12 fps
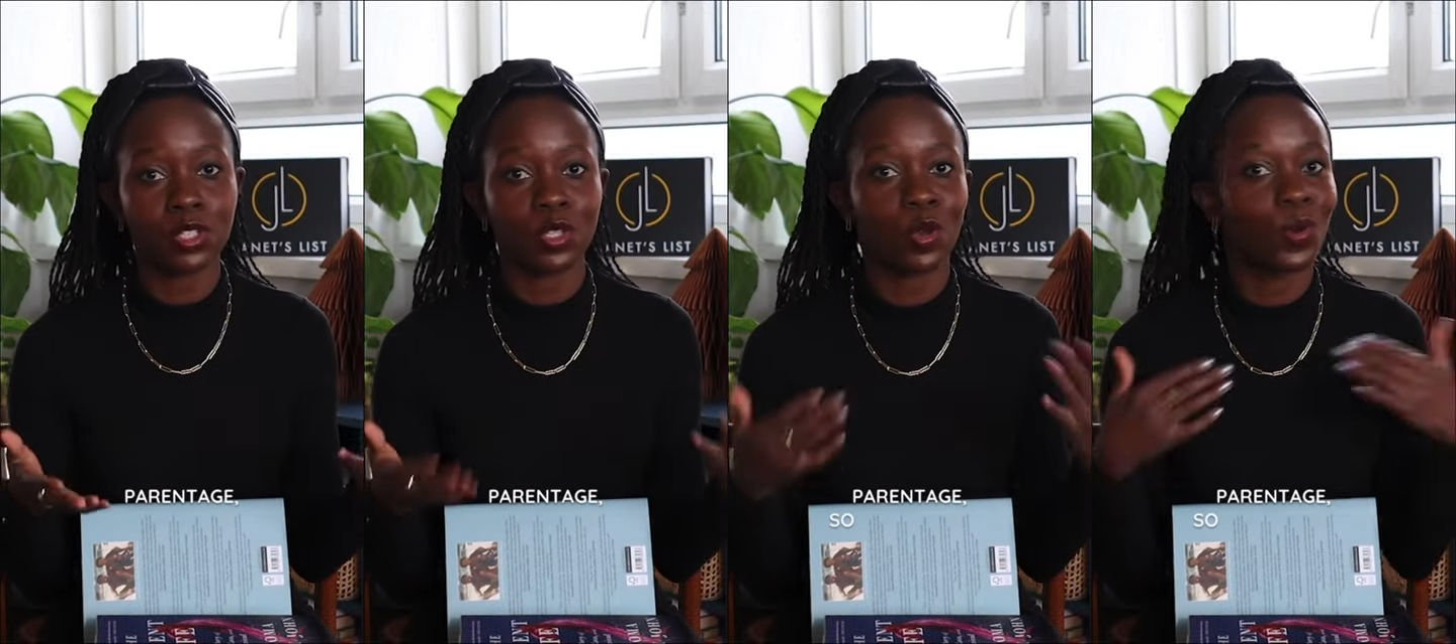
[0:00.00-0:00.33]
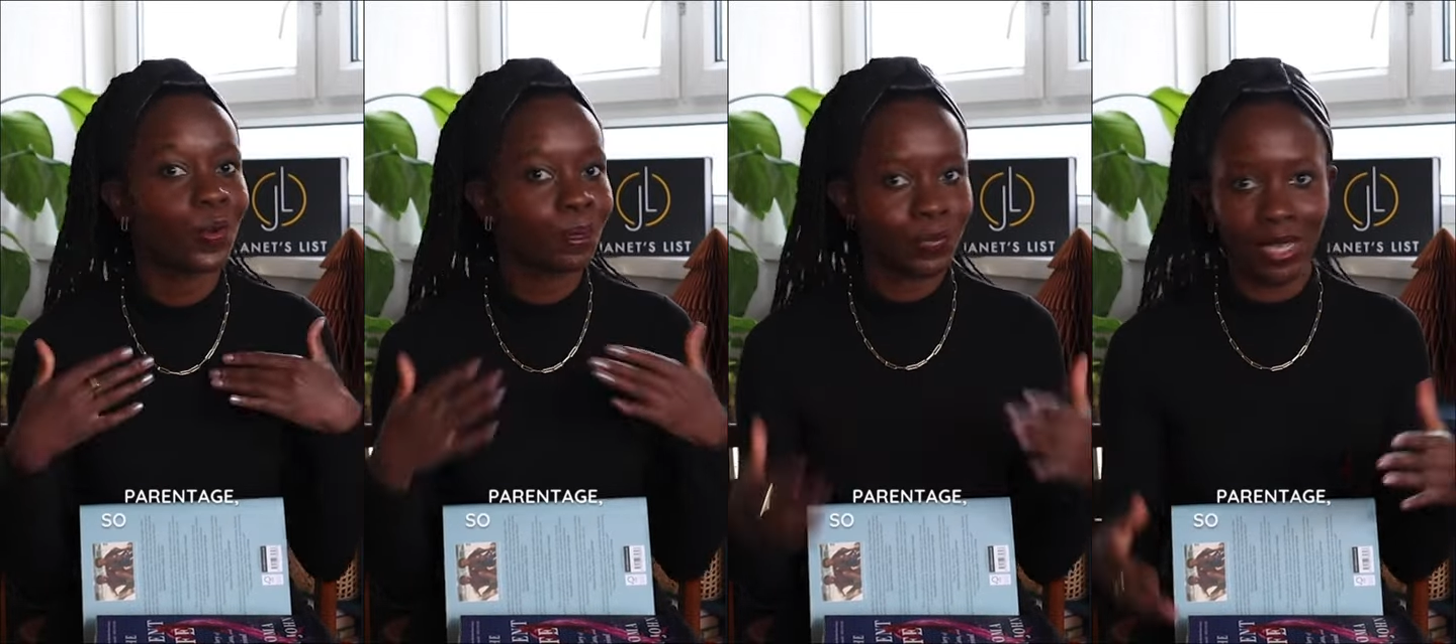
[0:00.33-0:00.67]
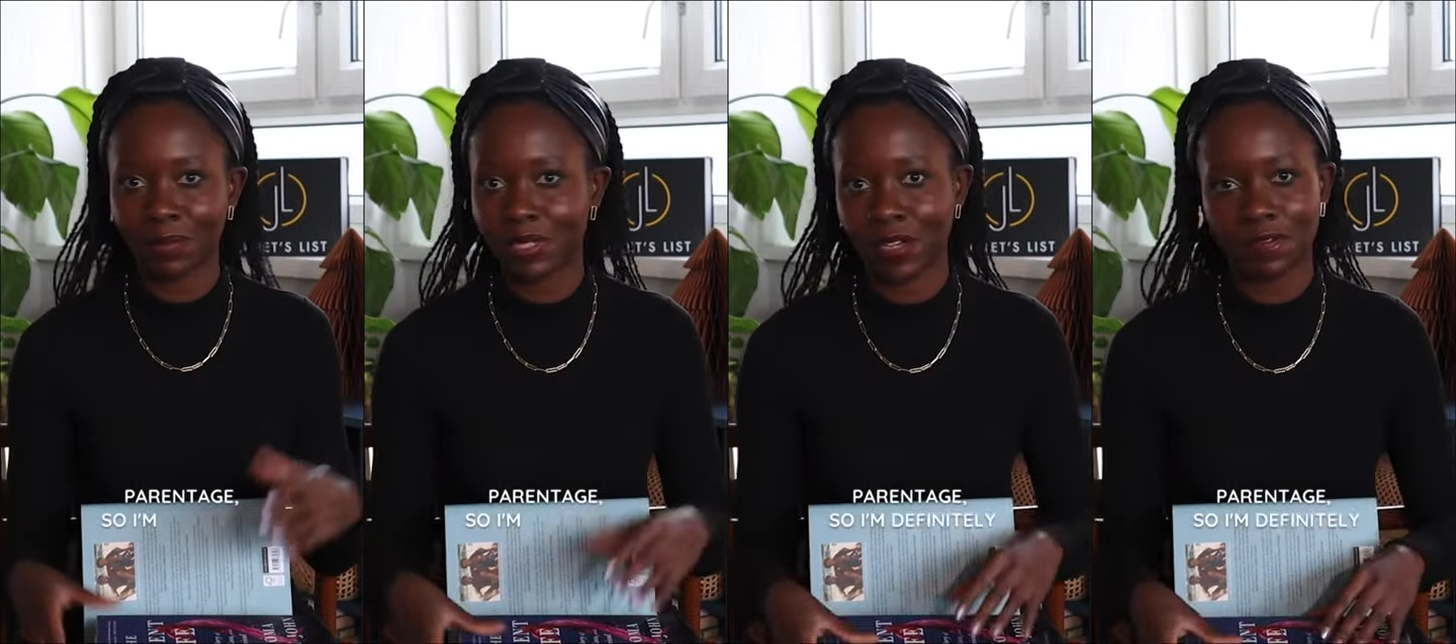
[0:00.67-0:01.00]
So
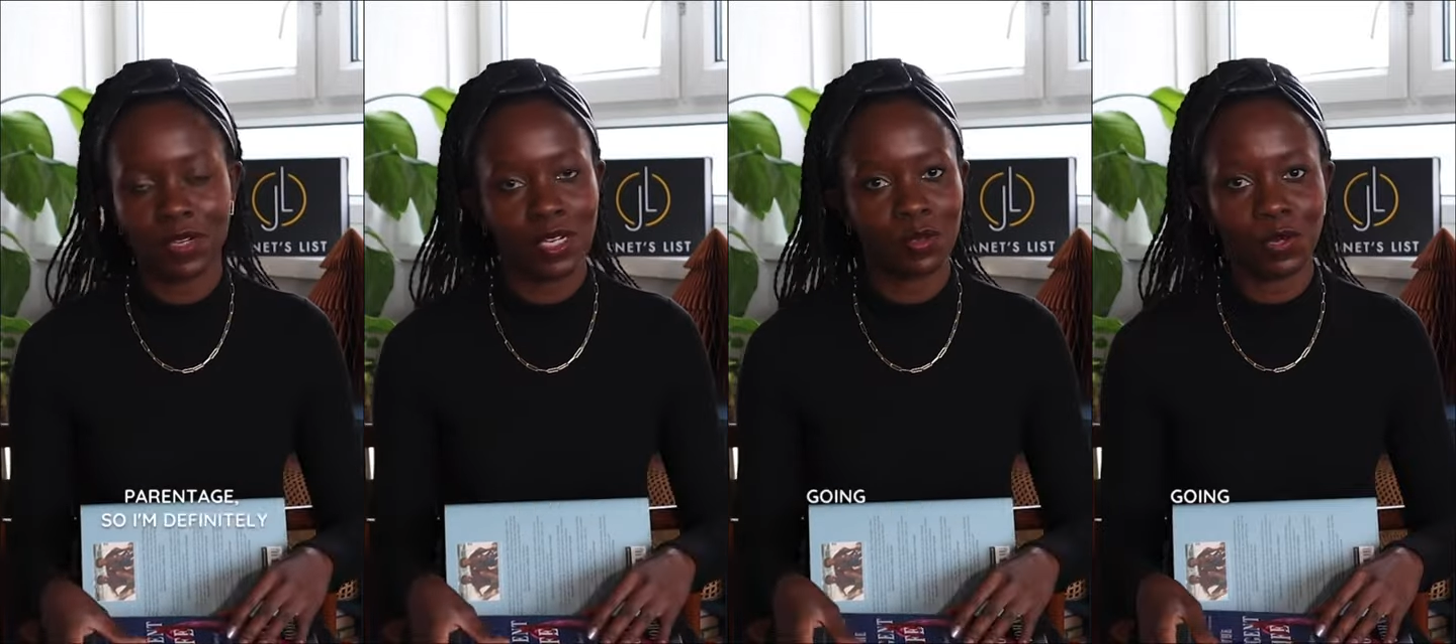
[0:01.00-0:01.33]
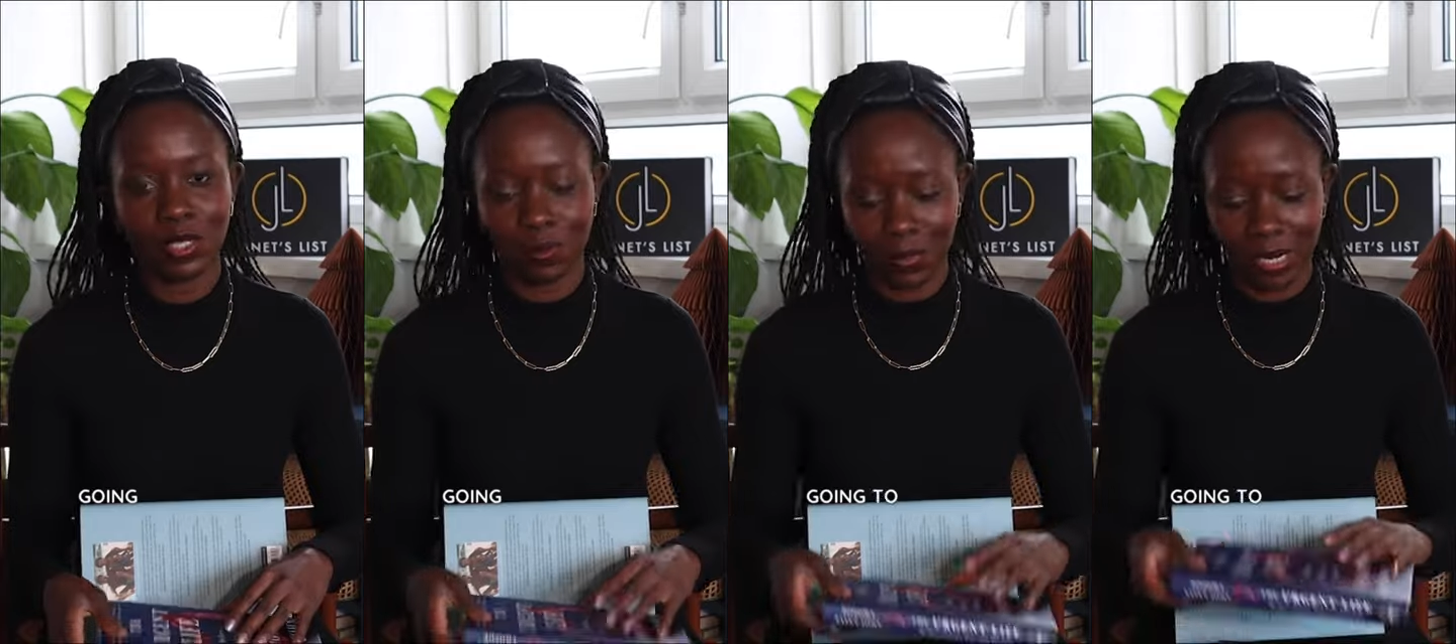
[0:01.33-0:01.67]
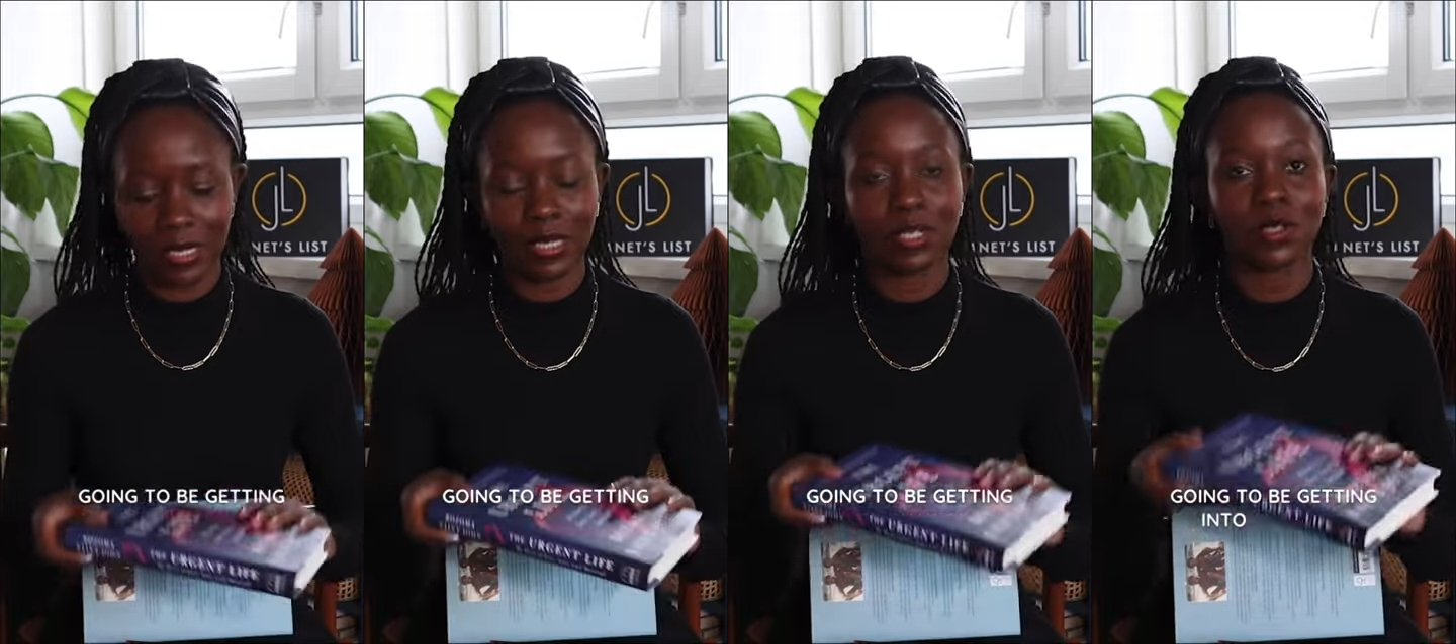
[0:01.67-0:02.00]
I'm definitely going to be getting